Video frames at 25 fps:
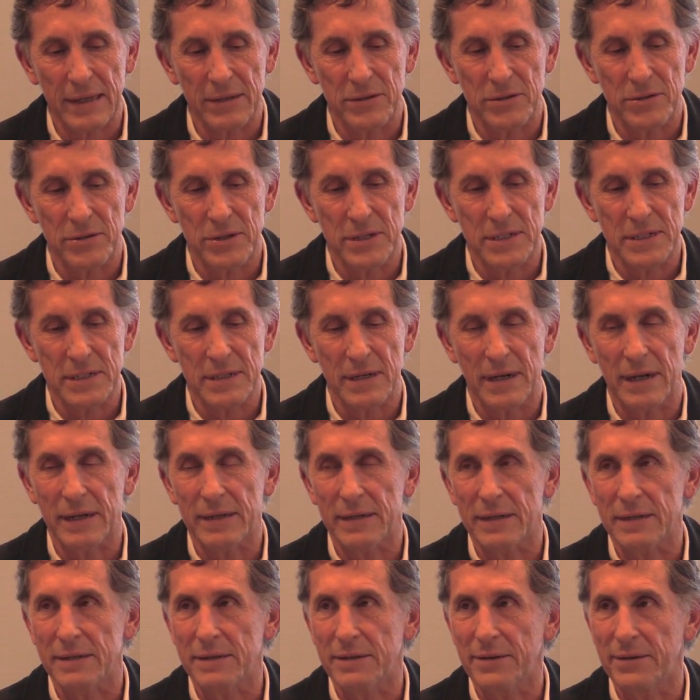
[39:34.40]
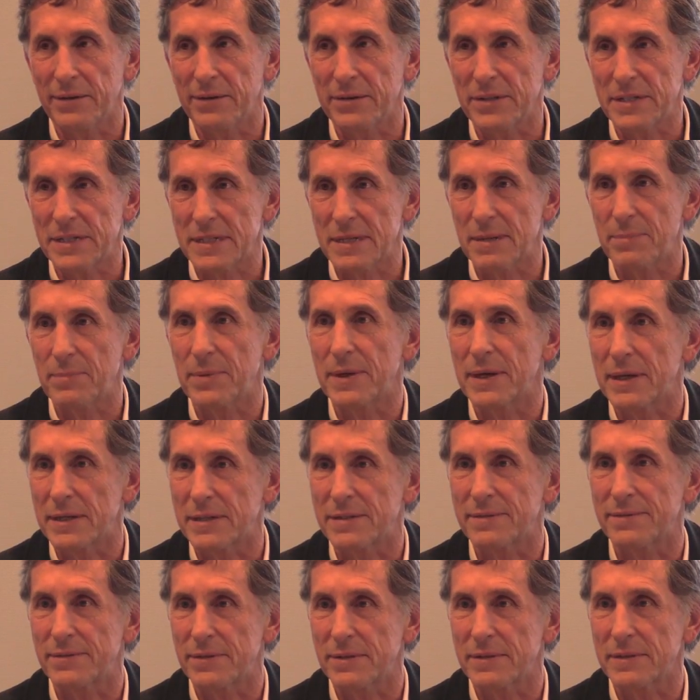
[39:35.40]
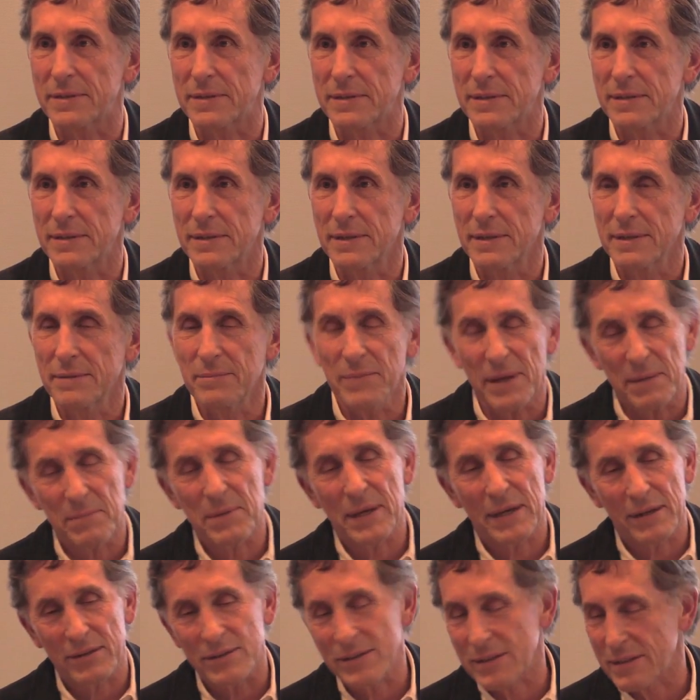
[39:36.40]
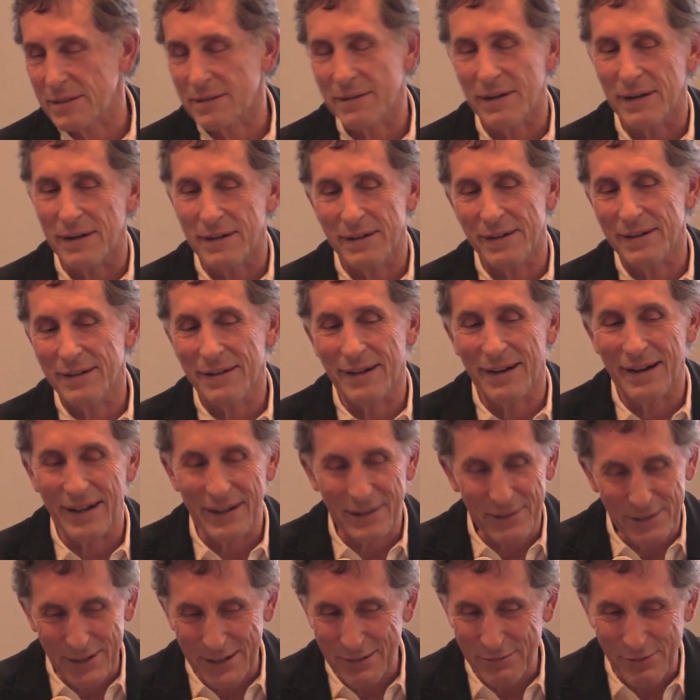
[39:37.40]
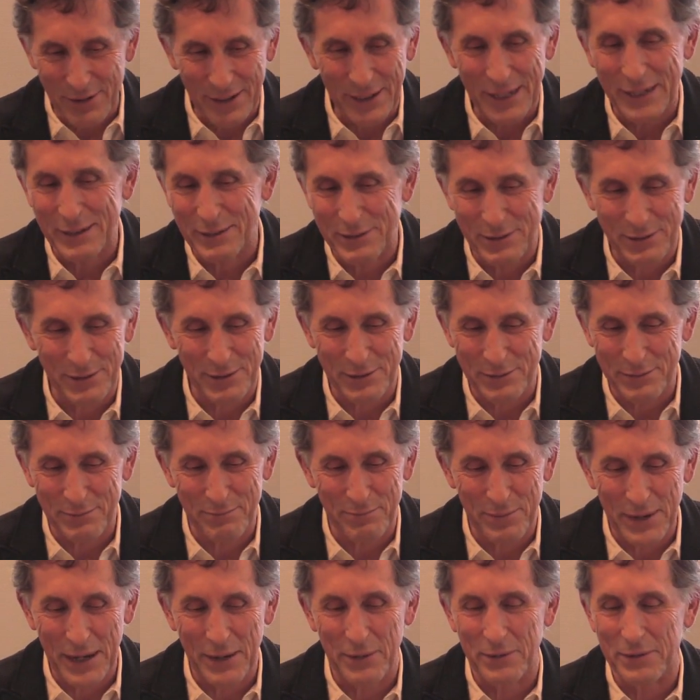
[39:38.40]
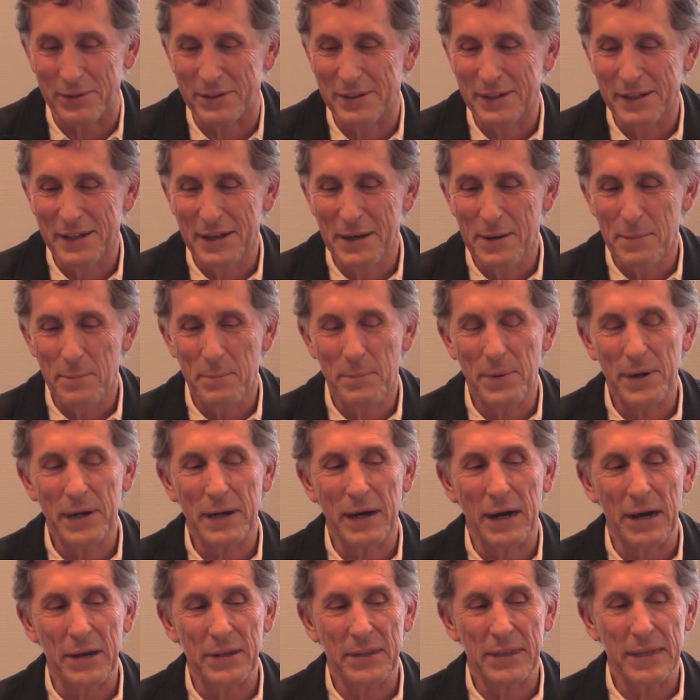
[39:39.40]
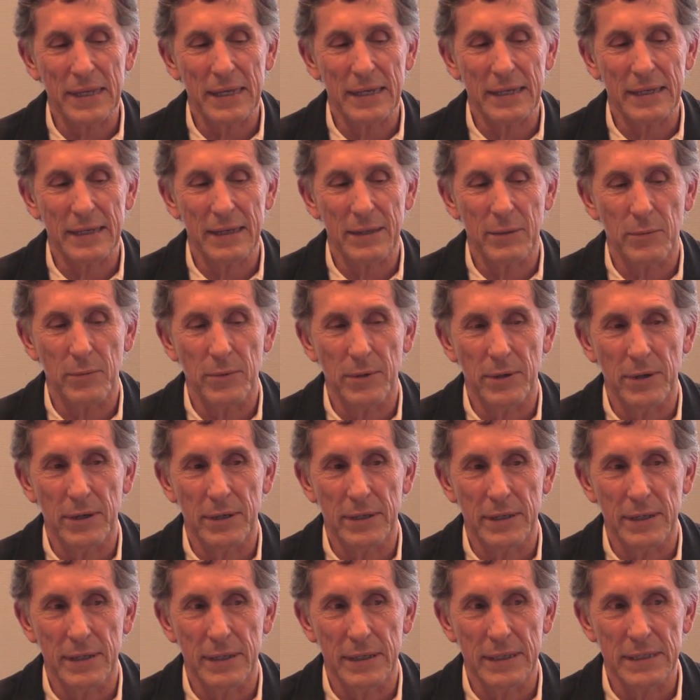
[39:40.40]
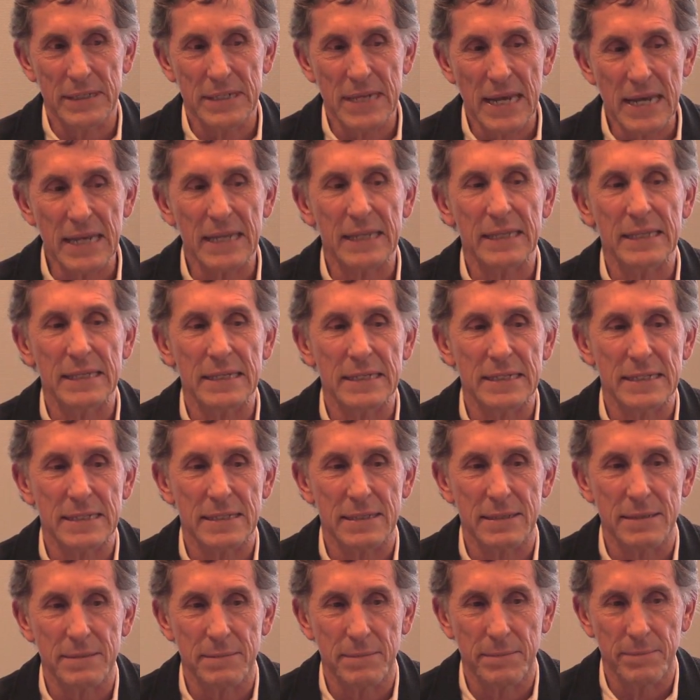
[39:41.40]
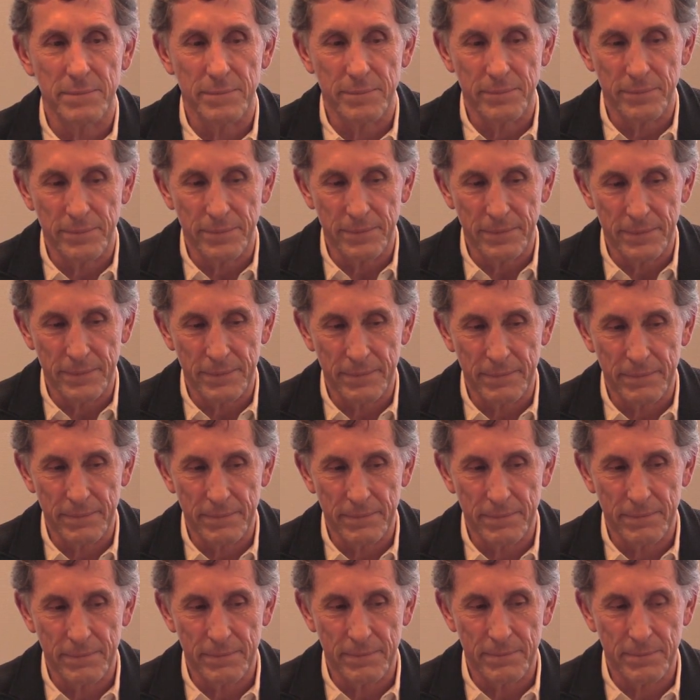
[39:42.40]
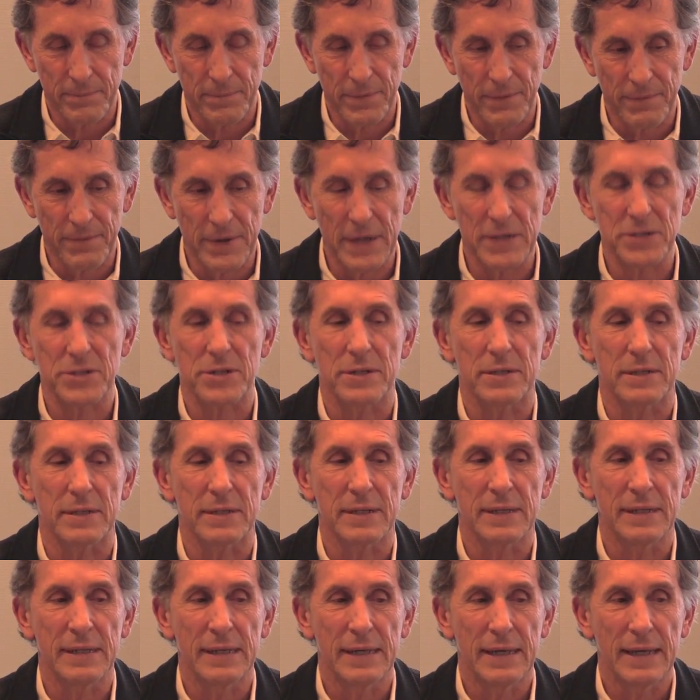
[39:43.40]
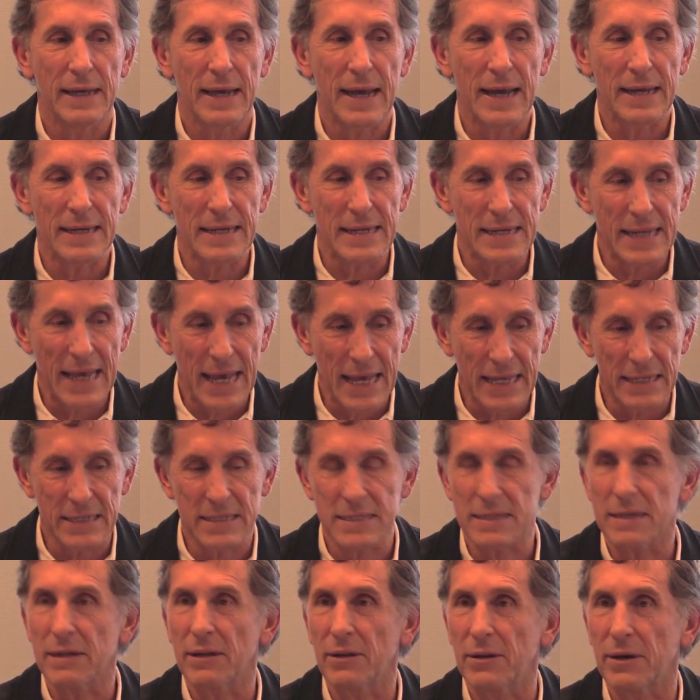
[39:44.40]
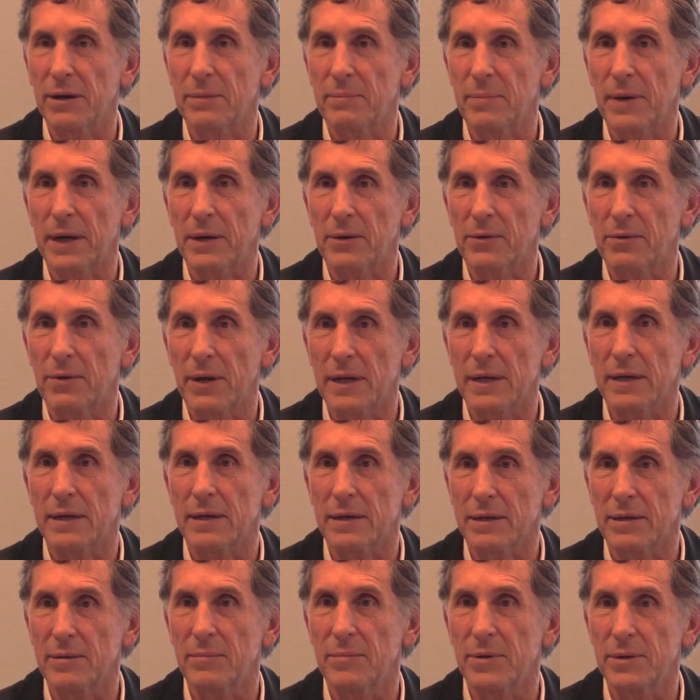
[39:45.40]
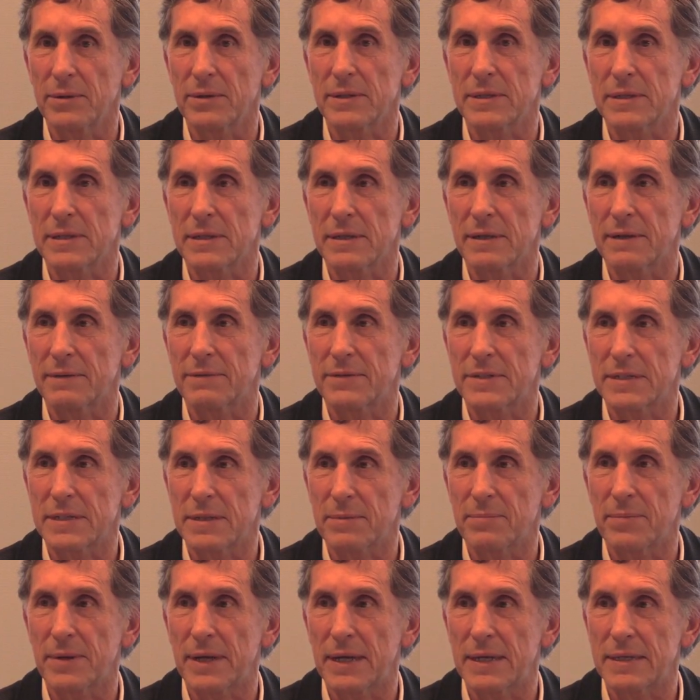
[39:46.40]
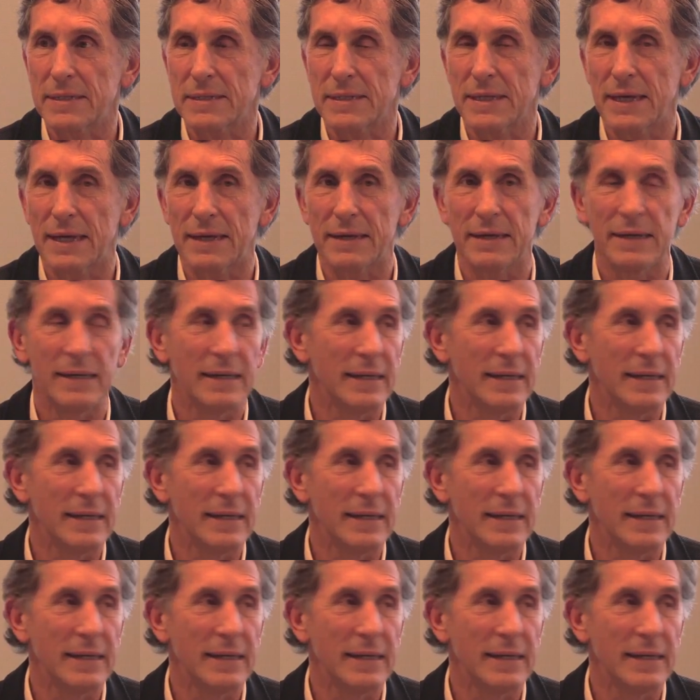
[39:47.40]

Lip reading: you decided to go to CPAs first. Maybe because I can relate to it better. But I think it will take this profession and enhance it a lot by creating a community of CPAs that